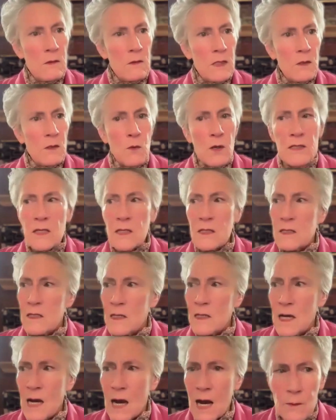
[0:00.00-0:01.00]
was it
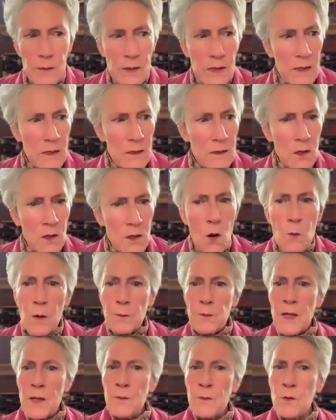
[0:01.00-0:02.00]
the comet? No,
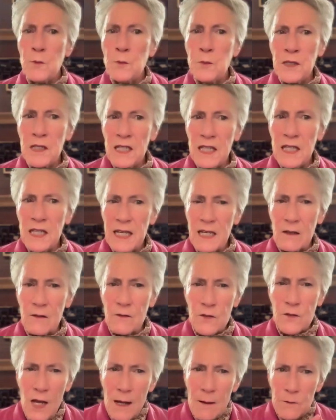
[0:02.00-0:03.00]
but people
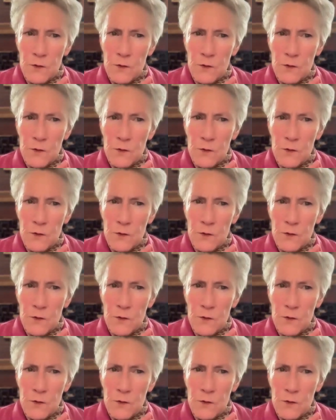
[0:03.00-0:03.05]
believed.